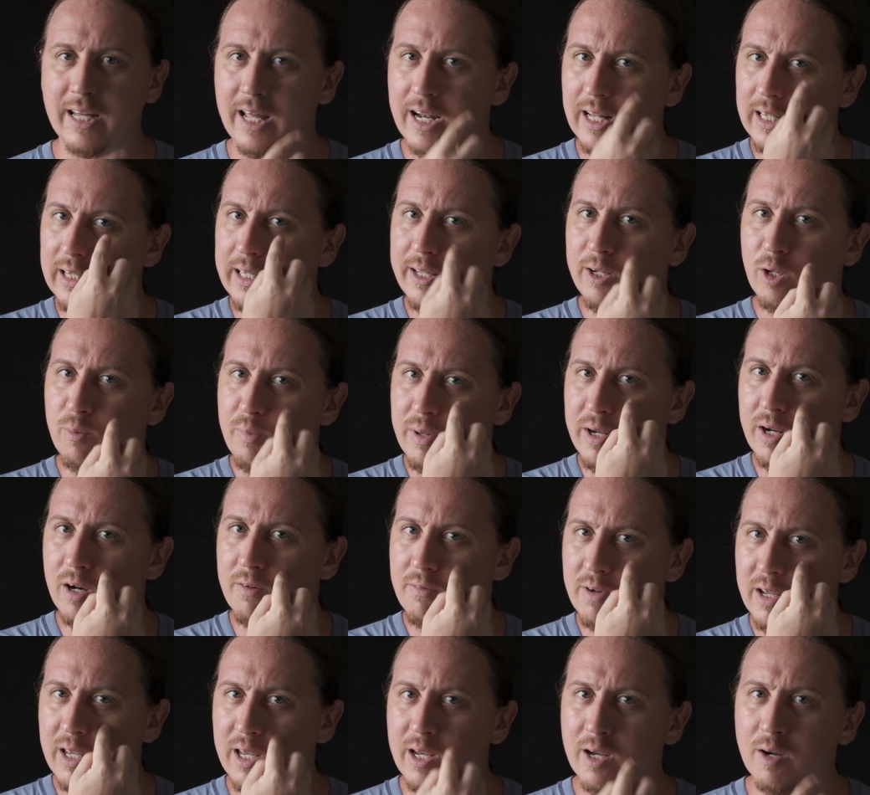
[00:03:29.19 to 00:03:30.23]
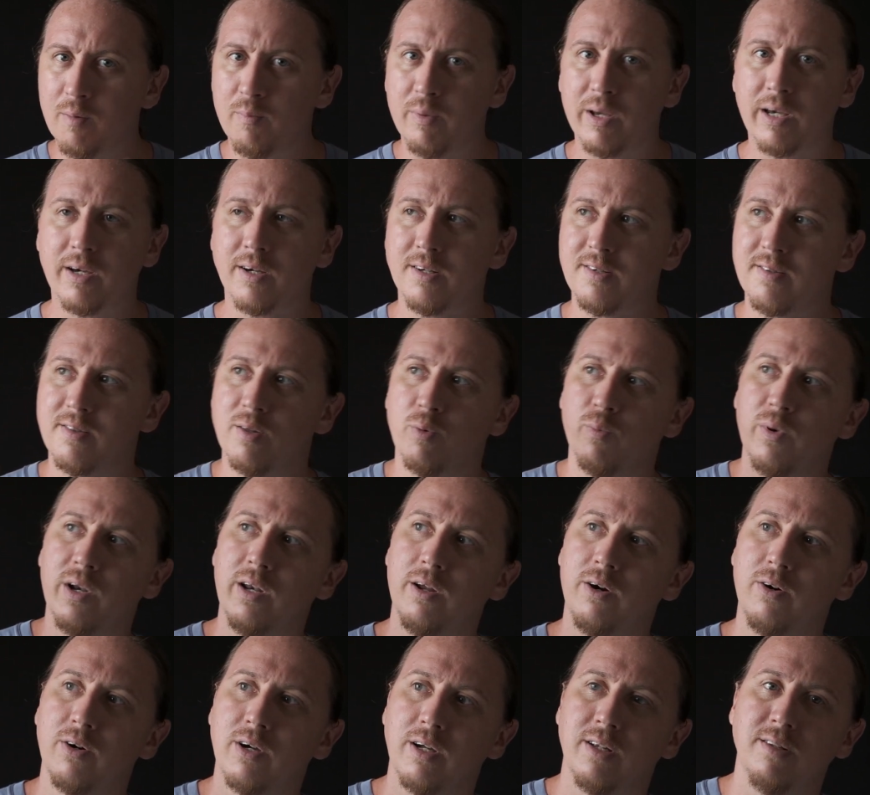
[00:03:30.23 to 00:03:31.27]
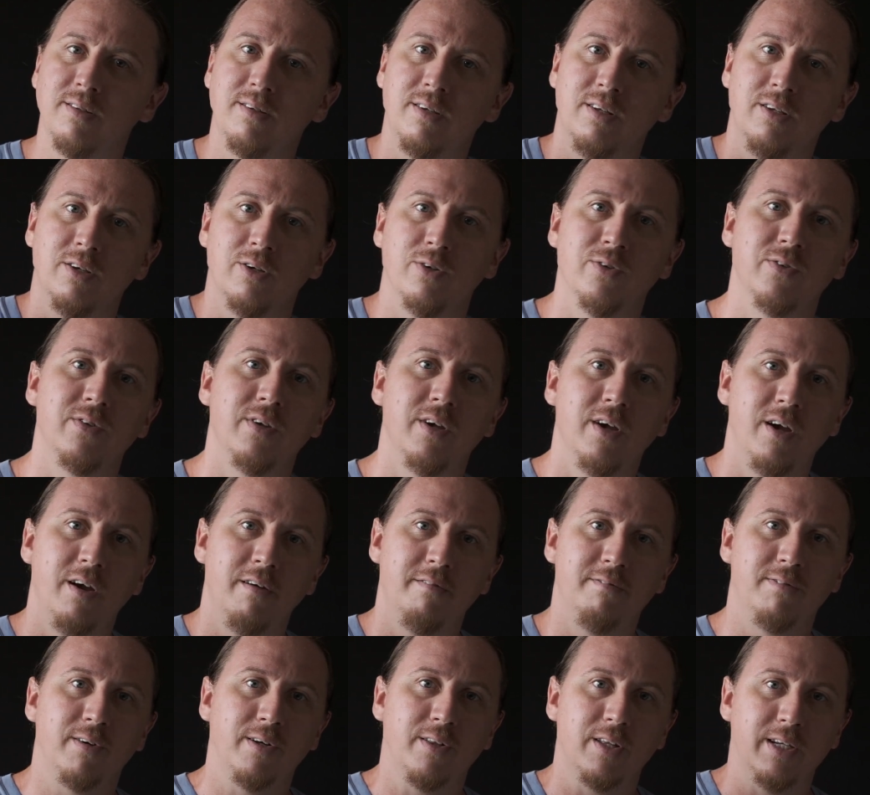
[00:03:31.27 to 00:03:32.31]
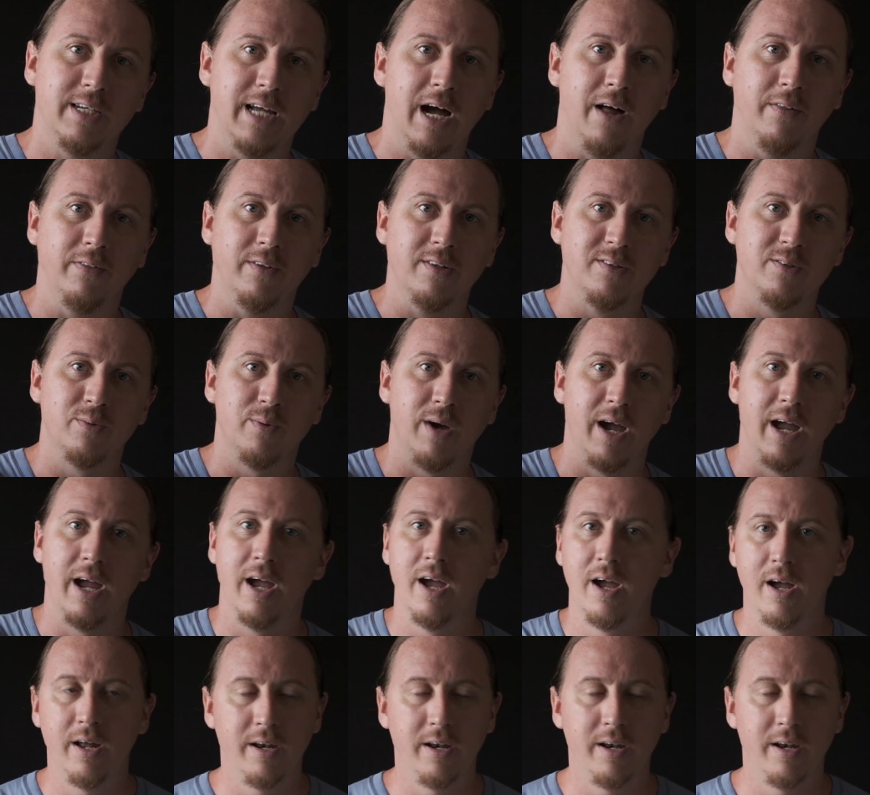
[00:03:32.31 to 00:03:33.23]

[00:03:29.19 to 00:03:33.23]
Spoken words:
and a little bit over here because the window continues further down this way.